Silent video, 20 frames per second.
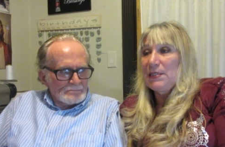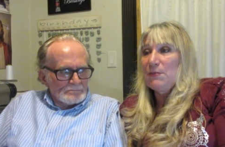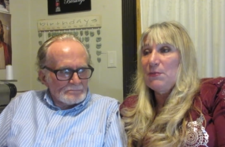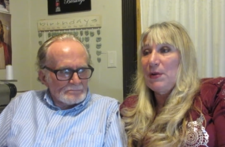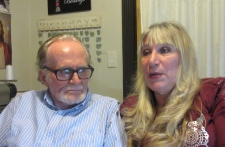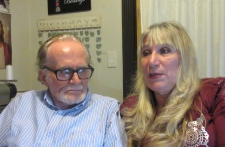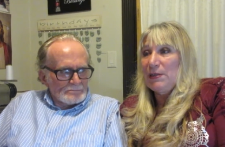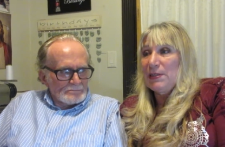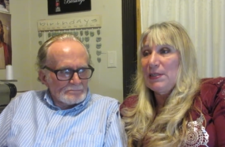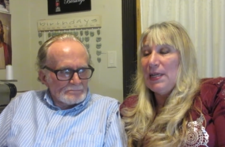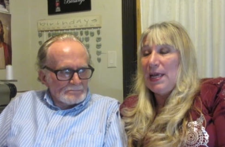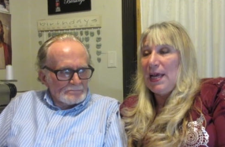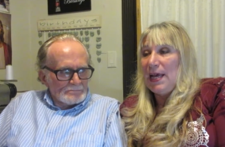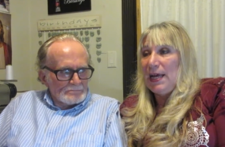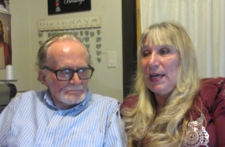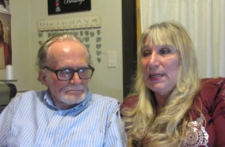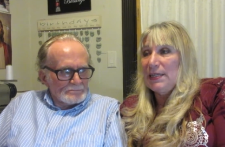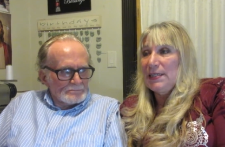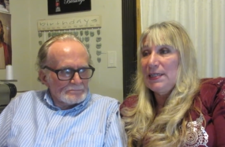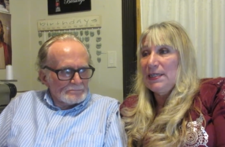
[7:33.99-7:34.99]
Speaker 1: is where it's
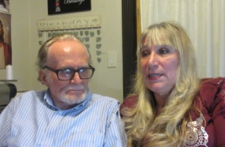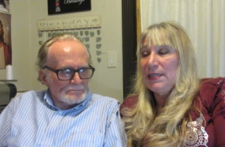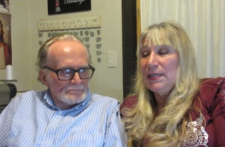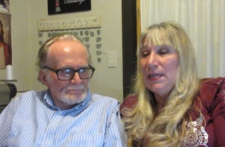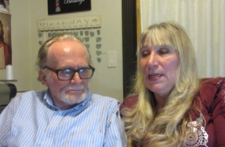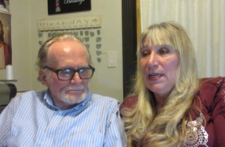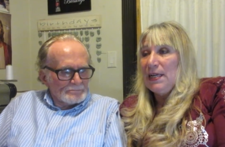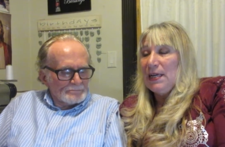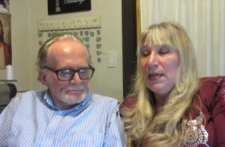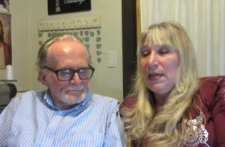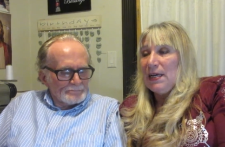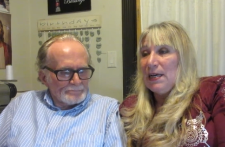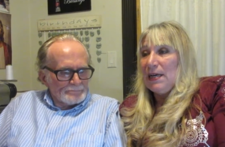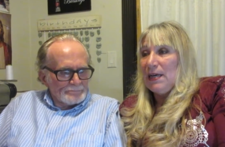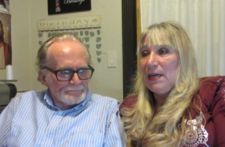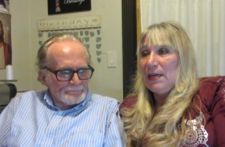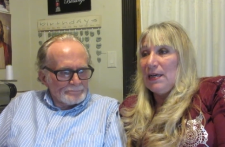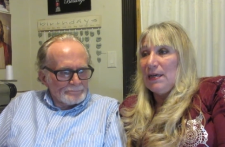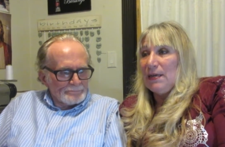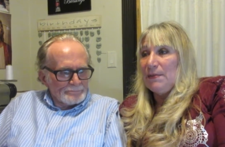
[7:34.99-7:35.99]
at. And,
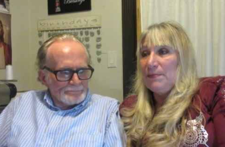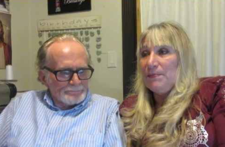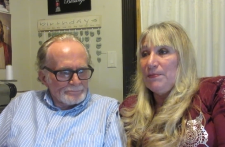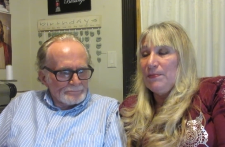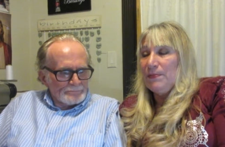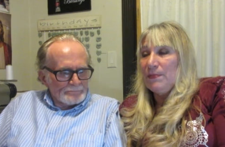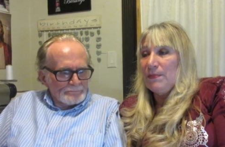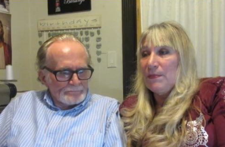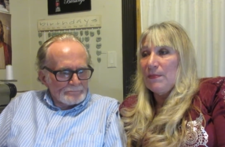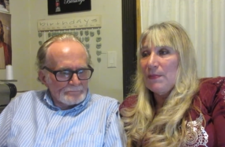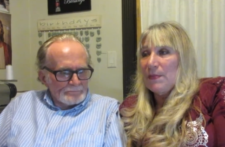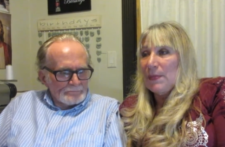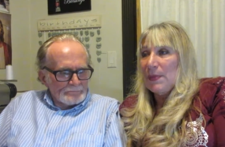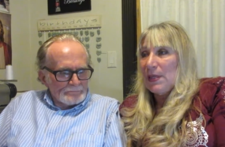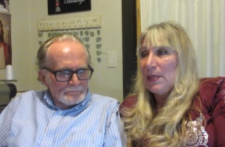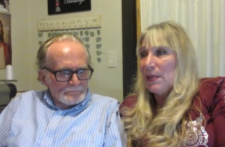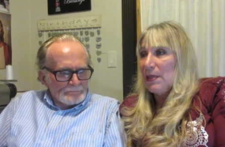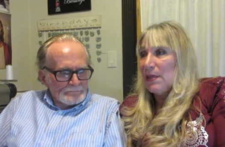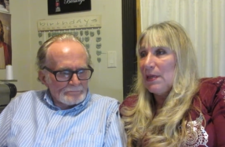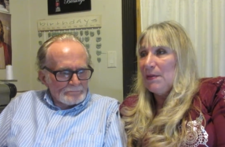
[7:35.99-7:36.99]
um,
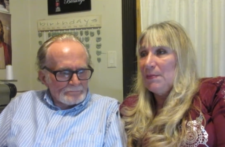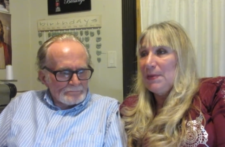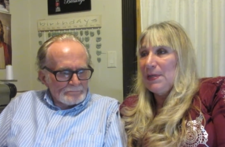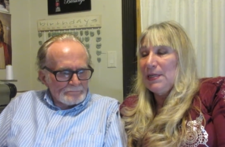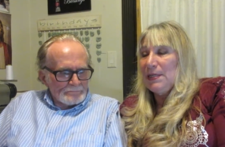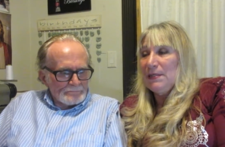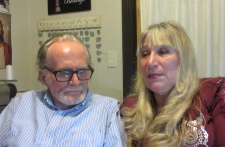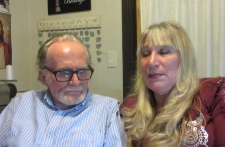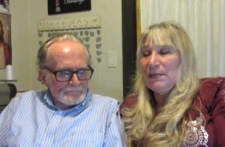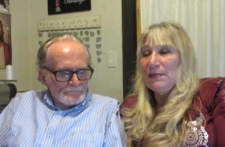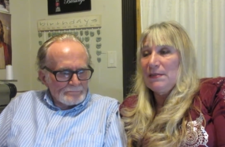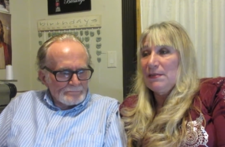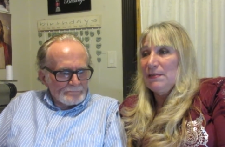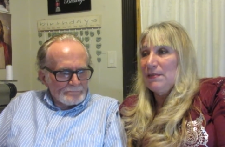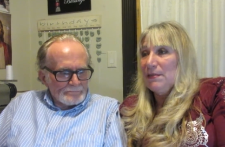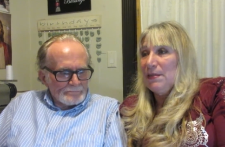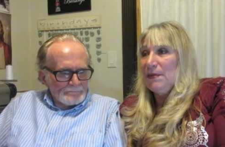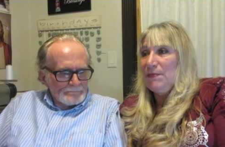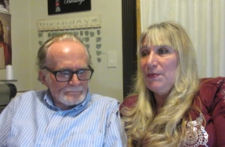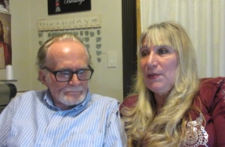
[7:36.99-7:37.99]
I mean,
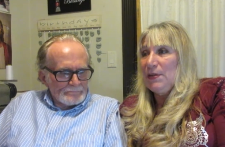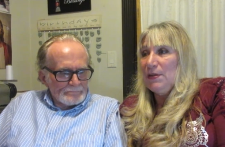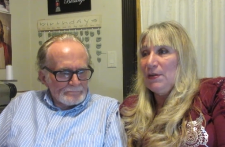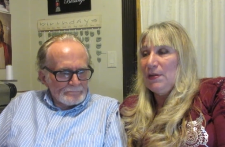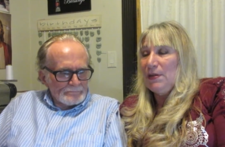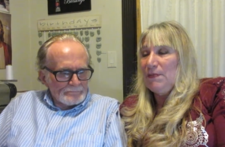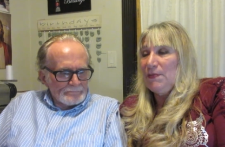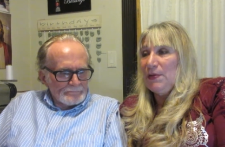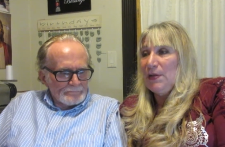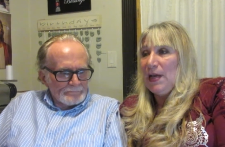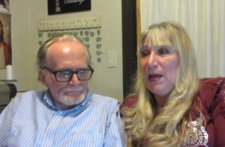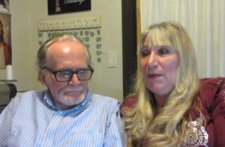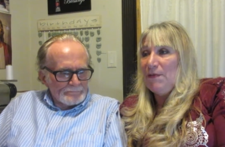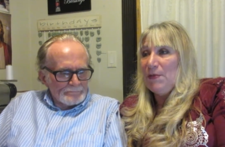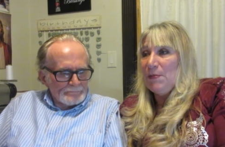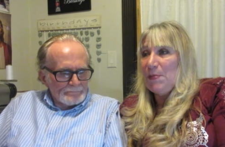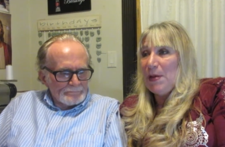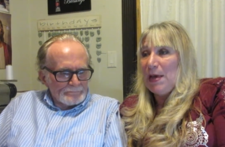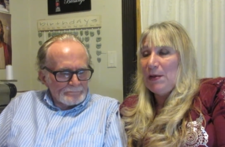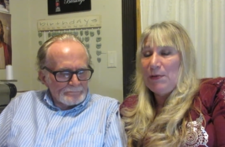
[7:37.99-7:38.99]
if you, if you
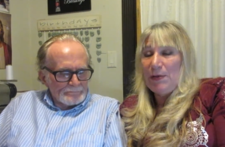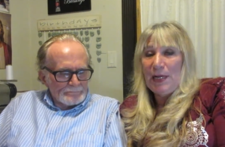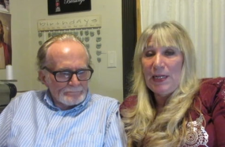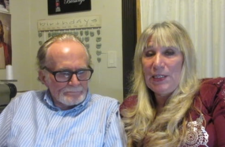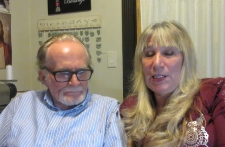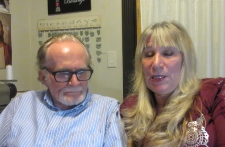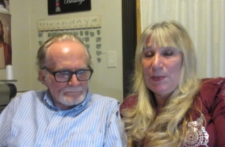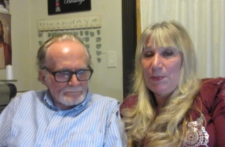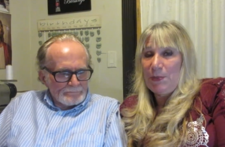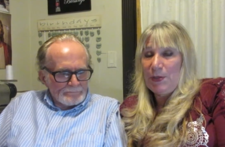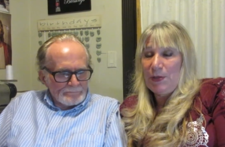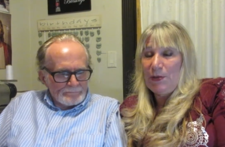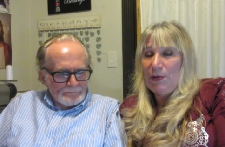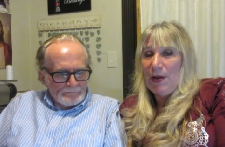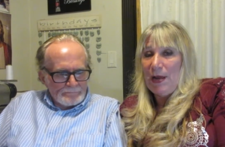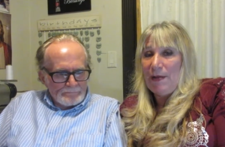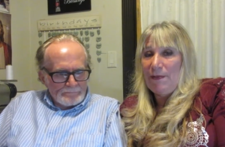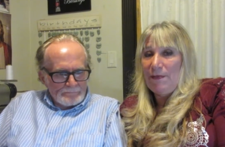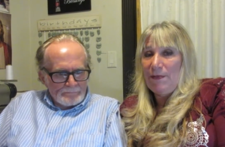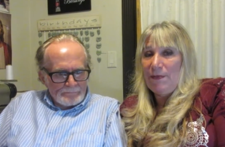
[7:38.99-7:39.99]
have a bad relationship with
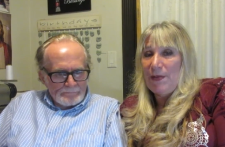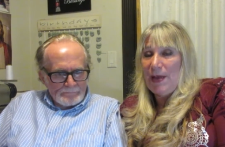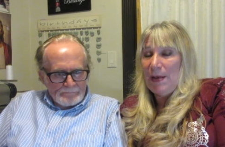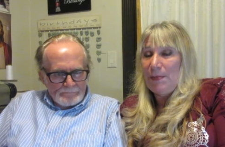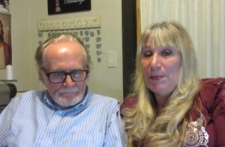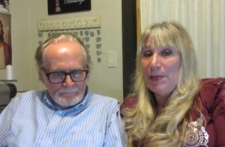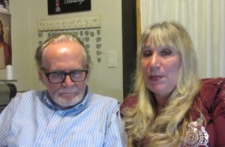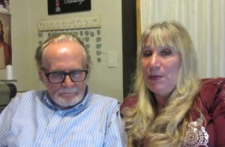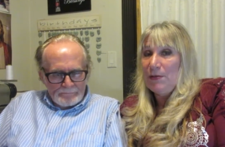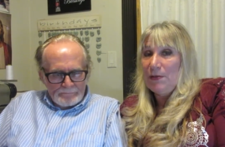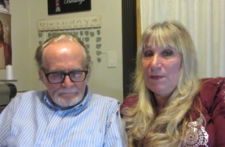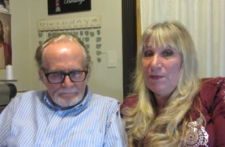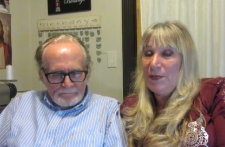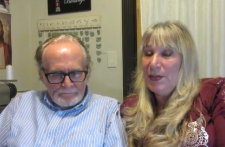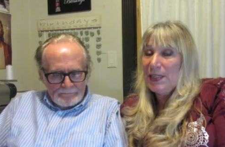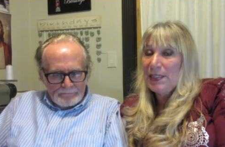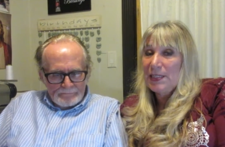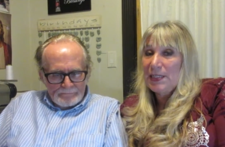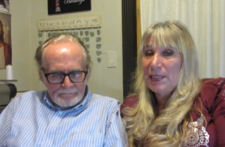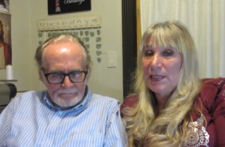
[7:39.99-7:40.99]
your family, you can
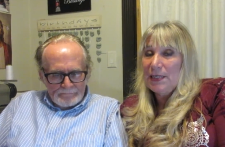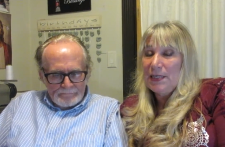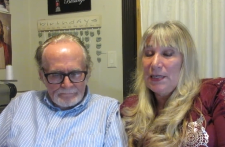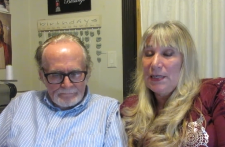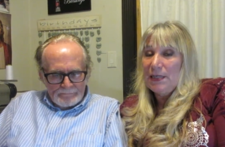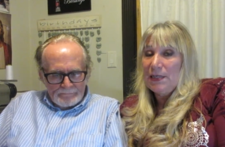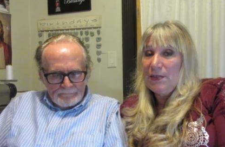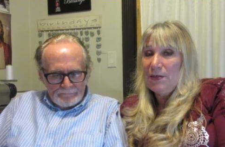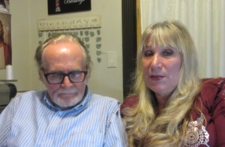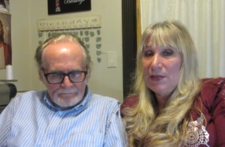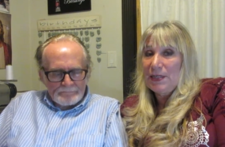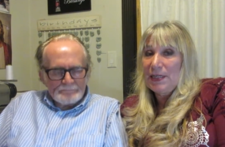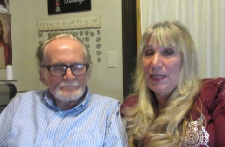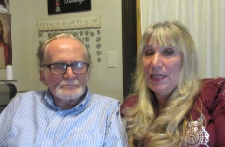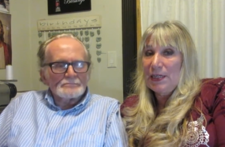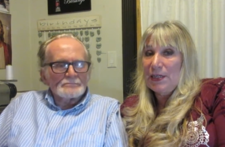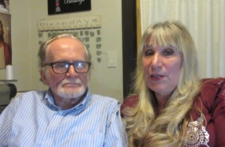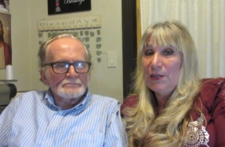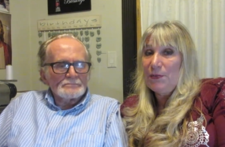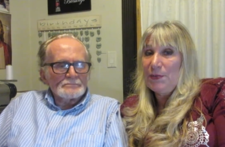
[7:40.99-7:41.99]
fix it. You can
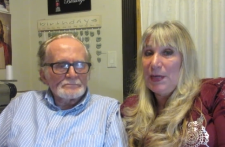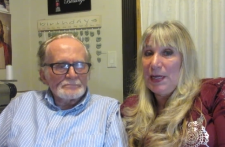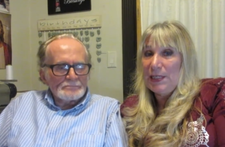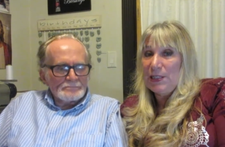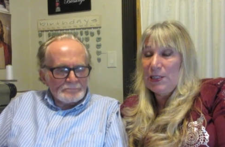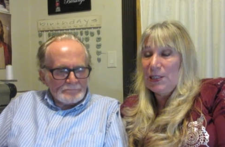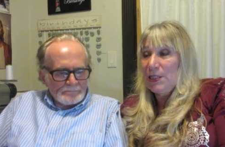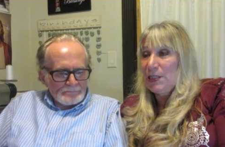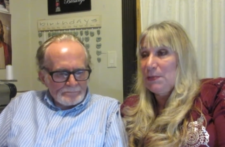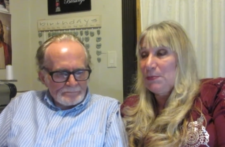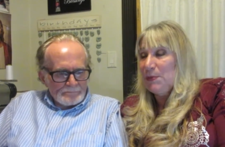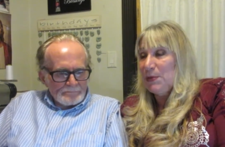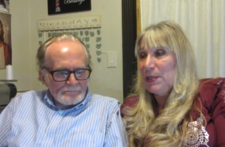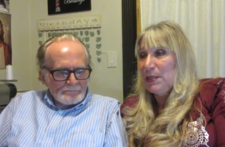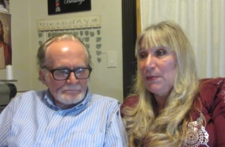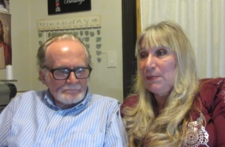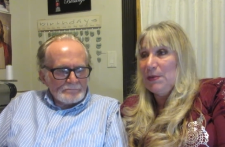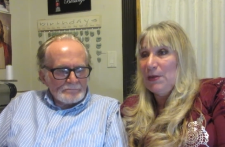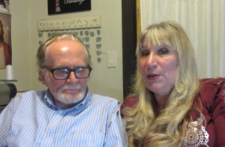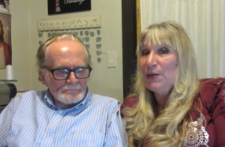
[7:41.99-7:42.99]
get a good relationship
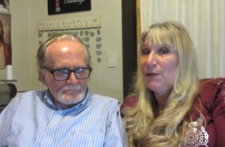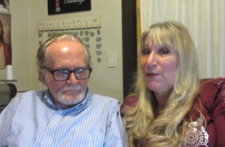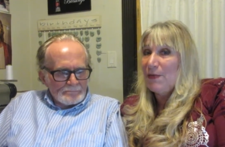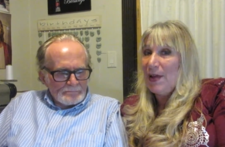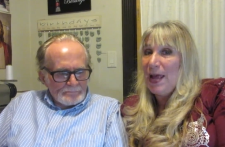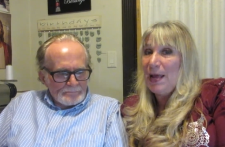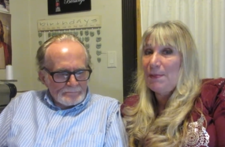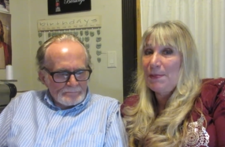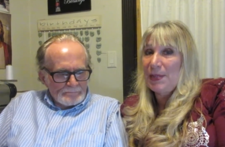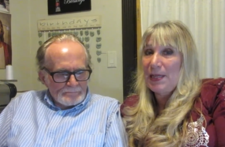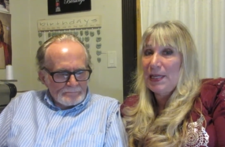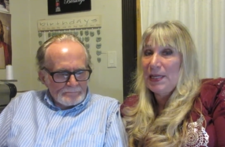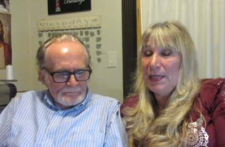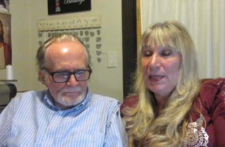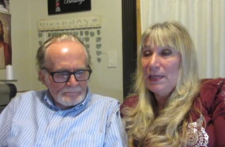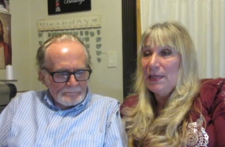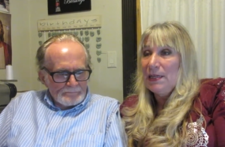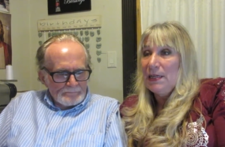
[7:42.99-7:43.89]
with them. They're your family.